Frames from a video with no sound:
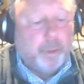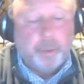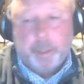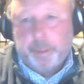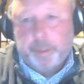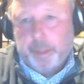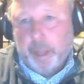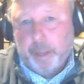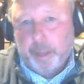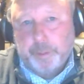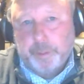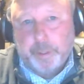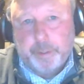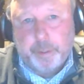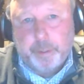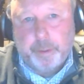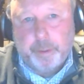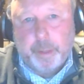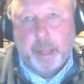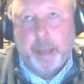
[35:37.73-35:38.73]
So I think the
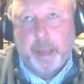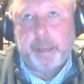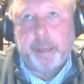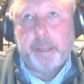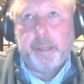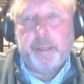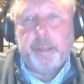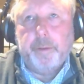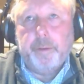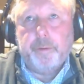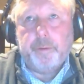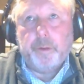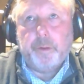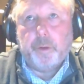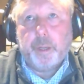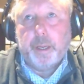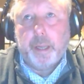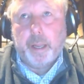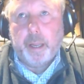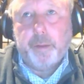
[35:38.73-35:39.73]
answer to that is,
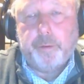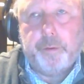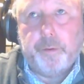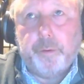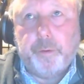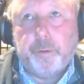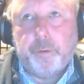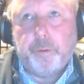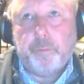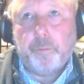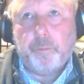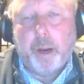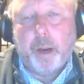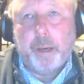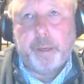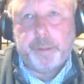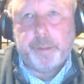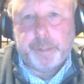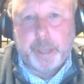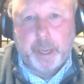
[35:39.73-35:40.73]
look, as you
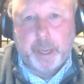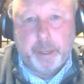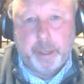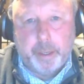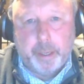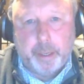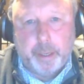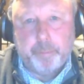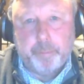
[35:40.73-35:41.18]
rightly say,